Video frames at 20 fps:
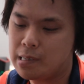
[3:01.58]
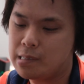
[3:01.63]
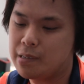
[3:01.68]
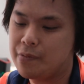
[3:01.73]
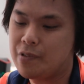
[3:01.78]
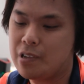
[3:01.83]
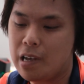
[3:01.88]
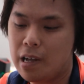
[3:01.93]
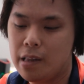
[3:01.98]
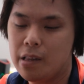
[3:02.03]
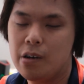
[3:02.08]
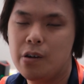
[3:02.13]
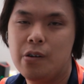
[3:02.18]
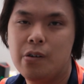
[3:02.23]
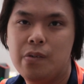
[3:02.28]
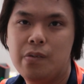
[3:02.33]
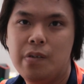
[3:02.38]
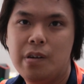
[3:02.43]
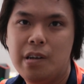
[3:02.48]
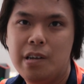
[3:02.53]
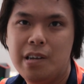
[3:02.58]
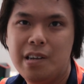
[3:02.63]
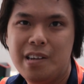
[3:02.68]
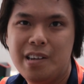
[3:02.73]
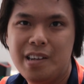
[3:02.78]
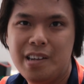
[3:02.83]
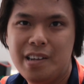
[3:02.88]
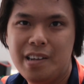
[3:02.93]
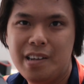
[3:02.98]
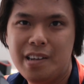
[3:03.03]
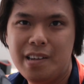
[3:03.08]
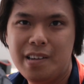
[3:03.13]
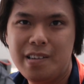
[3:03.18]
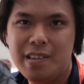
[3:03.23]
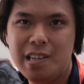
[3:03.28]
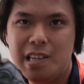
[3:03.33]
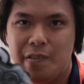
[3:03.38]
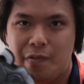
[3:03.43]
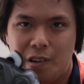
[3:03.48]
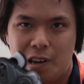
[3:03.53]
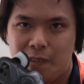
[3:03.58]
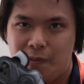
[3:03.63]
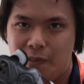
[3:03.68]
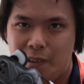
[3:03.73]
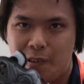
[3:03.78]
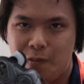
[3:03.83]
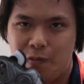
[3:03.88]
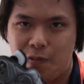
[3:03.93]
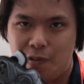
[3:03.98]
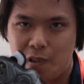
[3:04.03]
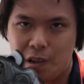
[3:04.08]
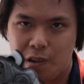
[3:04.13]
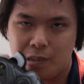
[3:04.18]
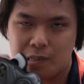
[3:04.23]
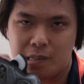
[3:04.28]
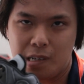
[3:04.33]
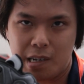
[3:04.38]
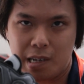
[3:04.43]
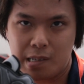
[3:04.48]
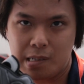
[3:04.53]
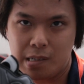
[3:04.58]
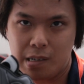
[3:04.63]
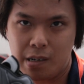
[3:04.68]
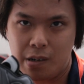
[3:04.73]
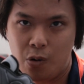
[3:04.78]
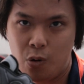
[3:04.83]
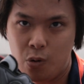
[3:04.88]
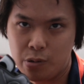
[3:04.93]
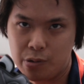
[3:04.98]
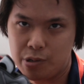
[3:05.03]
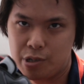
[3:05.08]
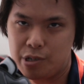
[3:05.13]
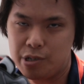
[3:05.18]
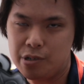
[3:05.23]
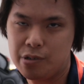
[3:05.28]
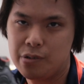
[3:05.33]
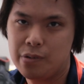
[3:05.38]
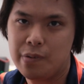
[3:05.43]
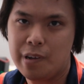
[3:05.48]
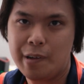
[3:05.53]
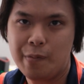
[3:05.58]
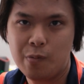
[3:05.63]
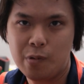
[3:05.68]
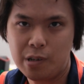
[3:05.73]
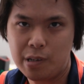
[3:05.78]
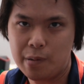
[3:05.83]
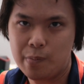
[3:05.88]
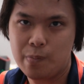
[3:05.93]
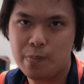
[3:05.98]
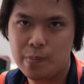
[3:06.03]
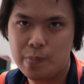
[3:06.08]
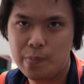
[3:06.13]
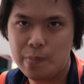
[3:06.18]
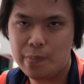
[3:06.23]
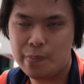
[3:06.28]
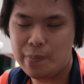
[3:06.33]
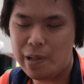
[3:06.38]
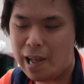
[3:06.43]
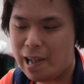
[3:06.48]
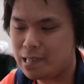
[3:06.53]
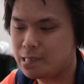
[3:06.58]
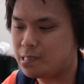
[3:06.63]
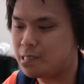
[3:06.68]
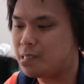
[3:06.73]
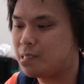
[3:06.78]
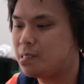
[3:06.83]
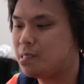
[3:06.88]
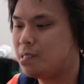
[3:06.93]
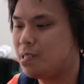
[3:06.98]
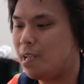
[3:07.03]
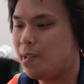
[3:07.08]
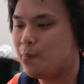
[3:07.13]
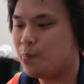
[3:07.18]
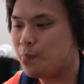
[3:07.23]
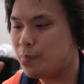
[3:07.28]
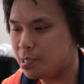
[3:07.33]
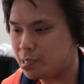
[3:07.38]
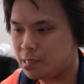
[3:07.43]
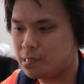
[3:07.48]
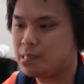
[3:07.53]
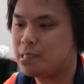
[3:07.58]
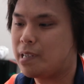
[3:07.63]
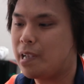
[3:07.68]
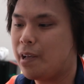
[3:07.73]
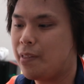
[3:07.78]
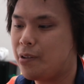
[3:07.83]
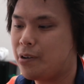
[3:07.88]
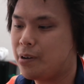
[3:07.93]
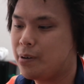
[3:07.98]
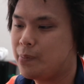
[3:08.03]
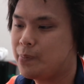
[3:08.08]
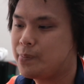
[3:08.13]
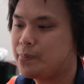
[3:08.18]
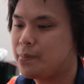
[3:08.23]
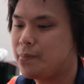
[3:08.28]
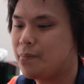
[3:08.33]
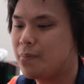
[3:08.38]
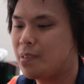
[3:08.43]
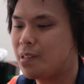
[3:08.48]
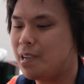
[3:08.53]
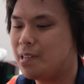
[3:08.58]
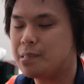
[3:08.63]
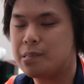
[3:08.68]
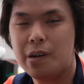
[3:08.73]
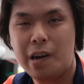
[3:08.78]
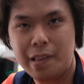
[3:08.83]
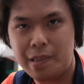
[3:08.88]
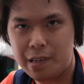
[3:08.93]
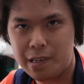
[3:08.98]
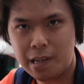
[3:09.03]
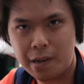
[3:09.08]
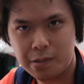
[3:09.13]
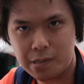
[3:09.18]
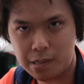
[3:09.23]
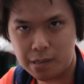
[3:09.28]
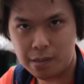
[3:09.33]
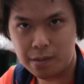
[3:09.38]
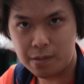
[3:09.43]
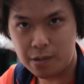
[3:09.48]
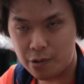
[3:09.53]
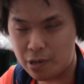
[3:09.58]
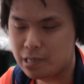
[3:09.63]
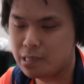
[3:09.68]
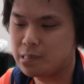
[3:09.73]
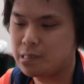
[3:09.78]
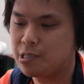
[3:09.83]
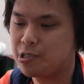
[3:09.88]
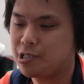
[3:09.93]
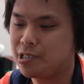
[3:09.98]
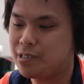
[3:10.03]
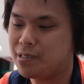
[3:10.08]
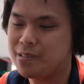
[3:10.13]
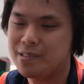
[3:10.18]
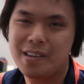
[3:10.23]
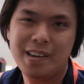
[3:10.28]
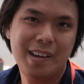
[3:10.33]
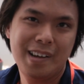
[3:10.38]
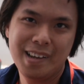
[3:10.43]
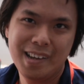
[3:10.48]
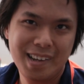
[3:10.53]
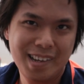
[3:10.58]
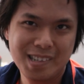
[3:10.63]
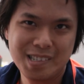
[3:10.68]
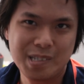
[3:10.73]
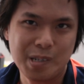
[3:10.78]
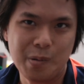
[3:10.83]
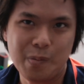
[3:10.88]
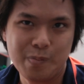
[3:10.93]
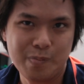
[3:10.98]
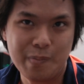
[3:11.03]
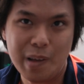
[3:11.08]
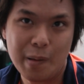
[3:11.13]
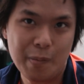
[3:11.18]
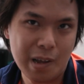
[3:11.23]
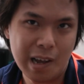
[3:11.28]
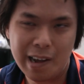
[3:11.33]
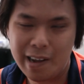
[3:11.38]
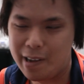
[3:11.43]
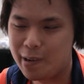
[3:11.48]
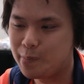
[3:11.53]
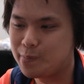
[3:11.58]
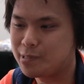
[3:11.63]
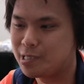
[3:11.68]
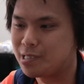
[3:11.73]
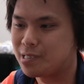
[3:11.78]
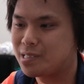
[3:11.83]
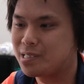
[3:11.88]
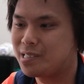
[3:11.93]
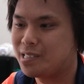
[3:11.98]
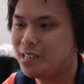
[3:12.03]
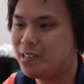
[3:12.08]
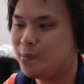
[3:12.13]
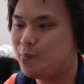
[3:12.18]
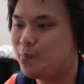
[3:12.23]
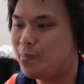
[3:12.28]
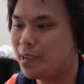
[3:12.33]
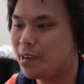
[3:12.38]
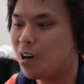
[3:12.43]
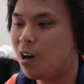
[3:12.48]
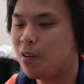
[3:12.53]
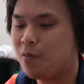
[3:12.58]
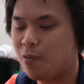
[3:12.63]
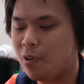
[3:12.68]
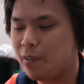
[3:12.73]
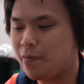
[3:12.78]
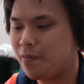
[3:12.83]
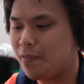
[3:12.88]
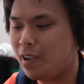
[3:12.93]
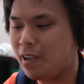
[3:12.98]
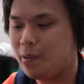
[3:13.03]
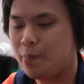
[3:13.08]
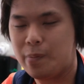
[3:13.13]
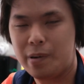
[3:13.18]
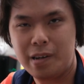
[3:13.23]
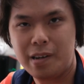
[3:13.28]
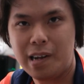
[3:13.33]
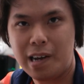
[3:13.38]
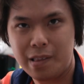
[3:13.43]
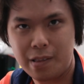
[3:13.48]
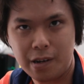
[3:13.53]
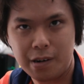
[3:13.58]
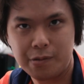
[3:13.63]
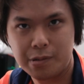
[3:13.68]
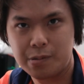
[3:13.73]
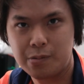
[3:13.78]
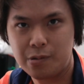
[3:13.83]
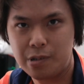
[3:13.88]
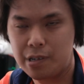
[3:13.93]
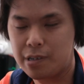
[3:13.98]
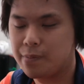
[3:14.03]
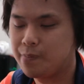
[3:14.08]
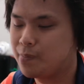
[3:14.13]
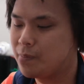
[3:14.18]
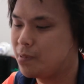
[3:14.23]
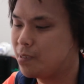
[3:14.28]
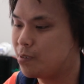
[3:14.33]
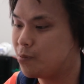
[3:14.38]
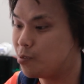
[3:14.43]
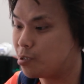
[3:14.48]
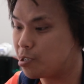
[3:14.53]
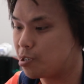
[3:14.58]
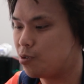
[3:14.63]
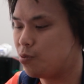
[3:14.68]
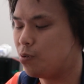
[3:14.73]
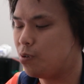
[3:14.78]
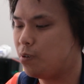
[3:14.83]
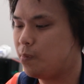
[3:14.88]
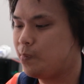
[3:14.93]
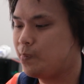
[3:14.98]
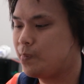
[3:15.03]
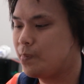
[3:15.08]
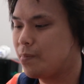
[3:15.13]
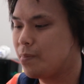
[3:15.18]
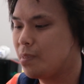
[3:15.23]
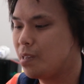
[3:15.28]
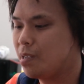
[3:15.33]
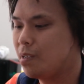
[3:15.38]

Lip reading: the hint of yellow, even if it feels like it's an older shoe, it really adds it and puts it together. And so I think that was a great decision. So maybe I am just a big Off-White fan, but I thought it was really, really cool.